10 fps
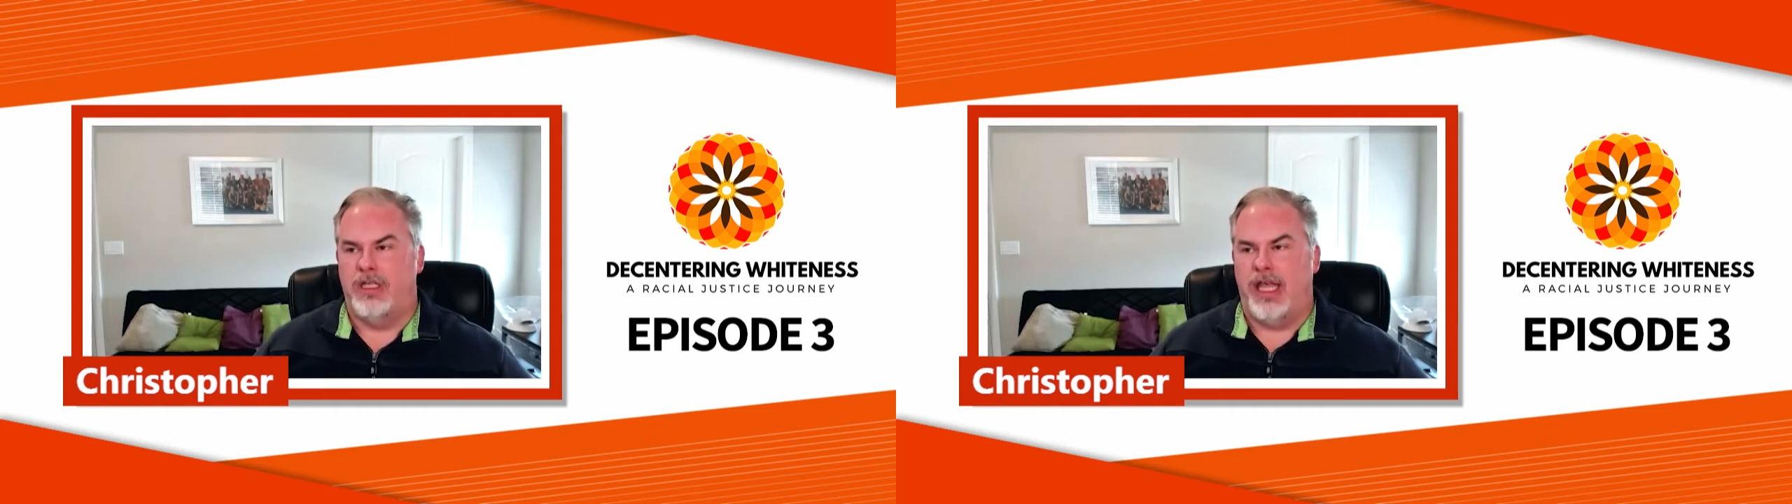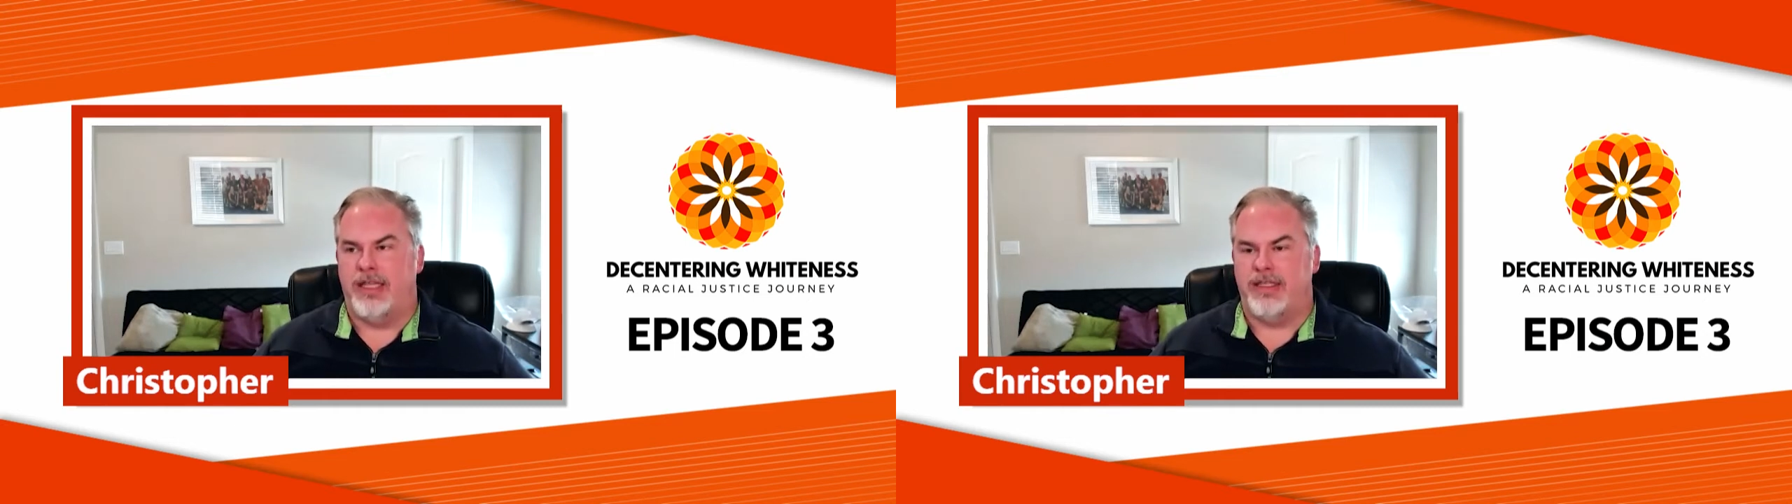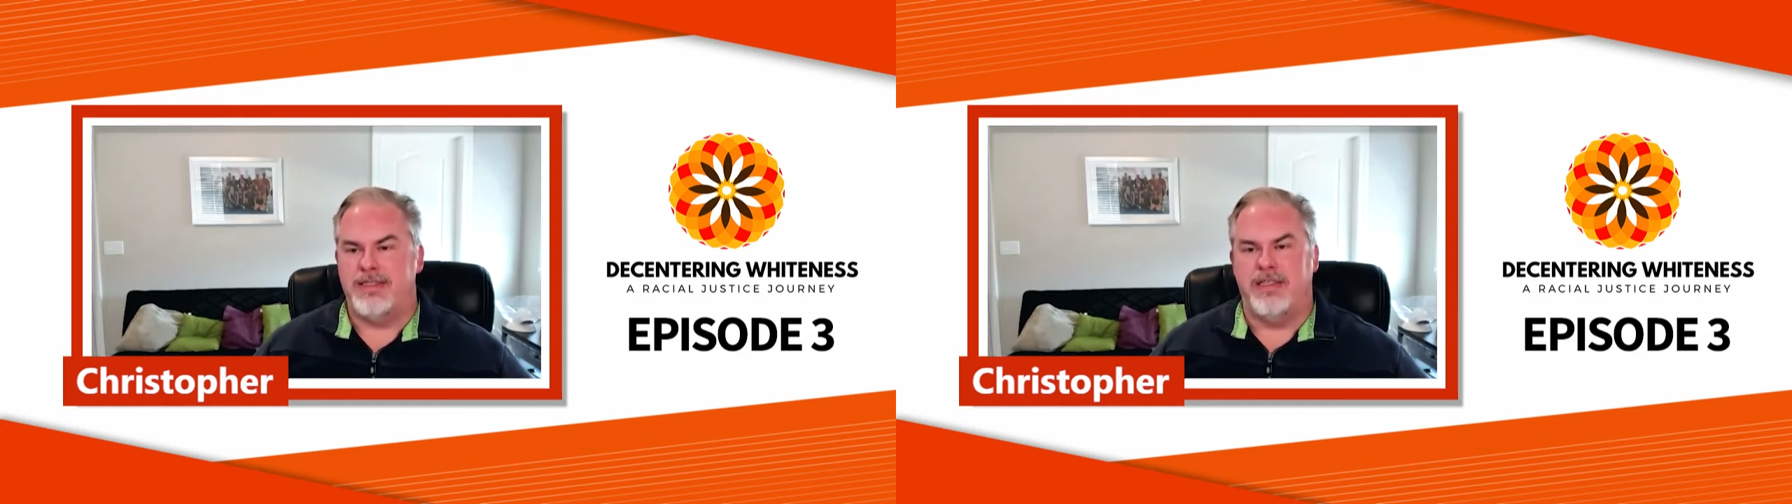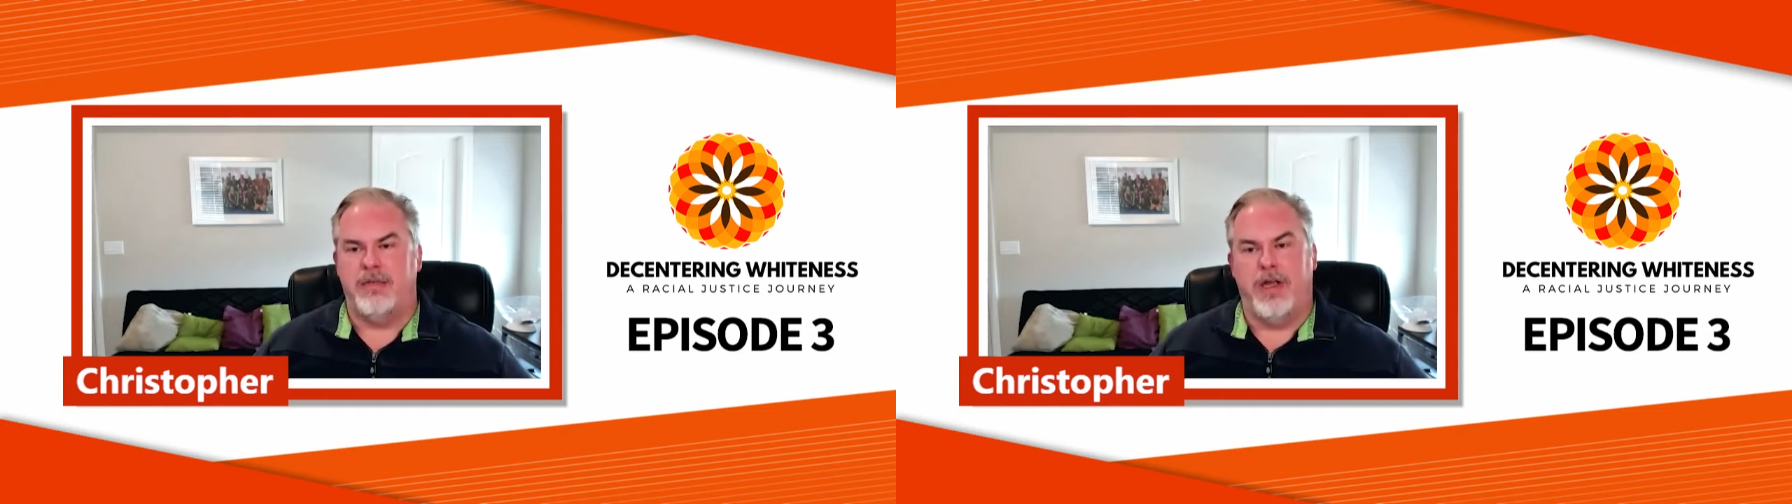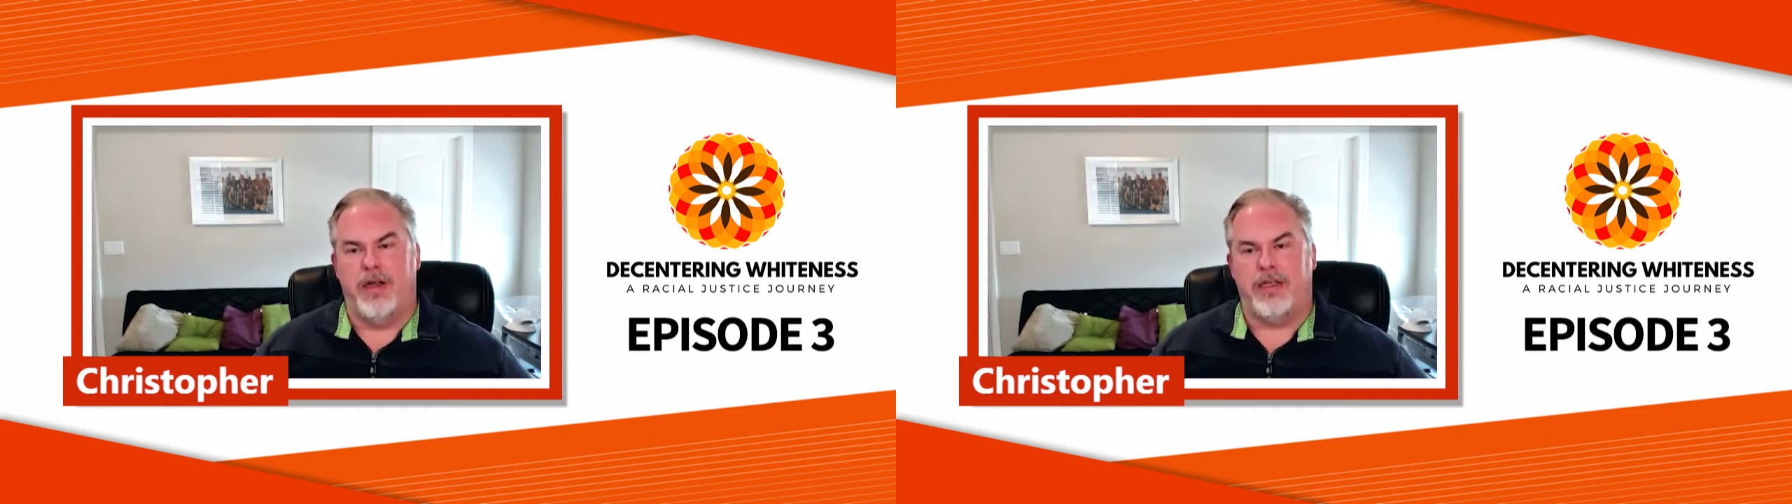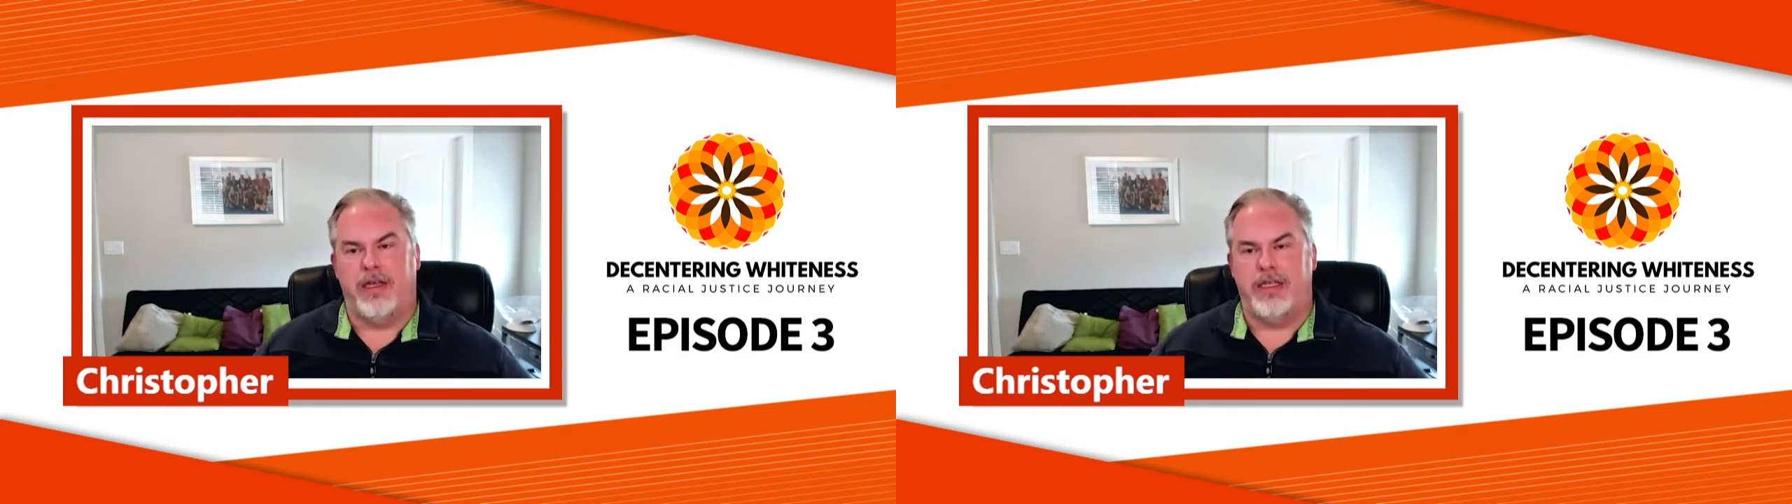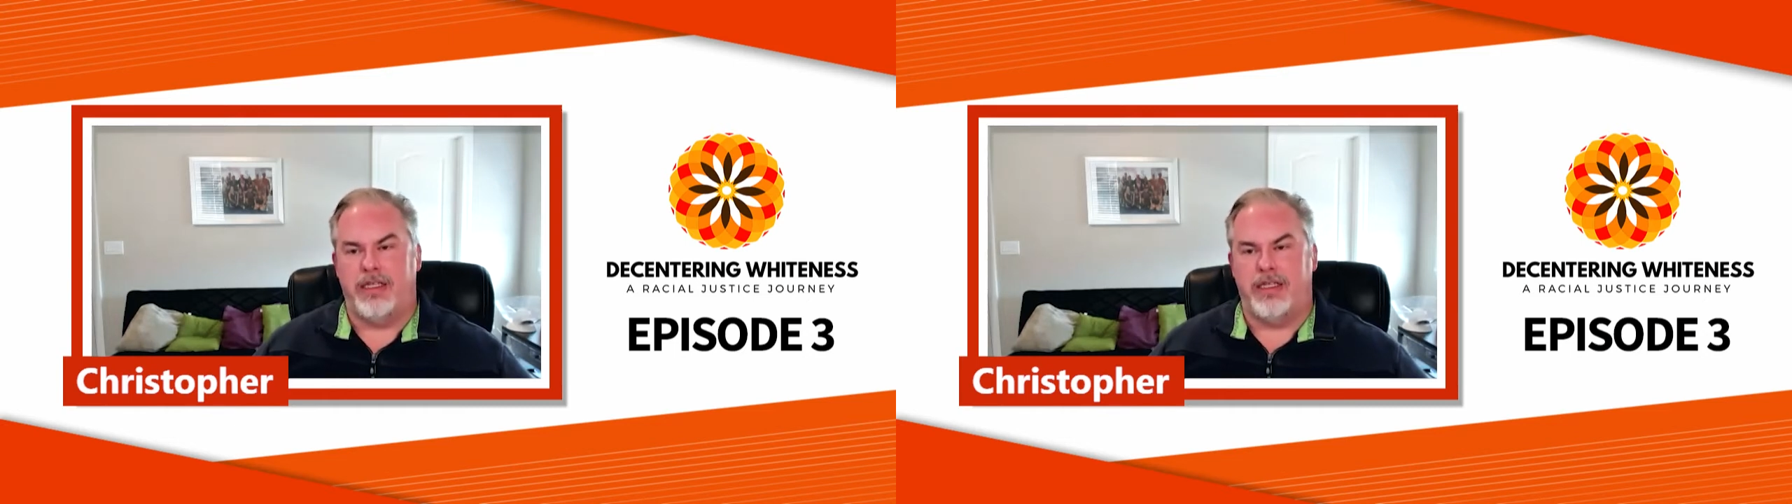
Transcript: at least in America and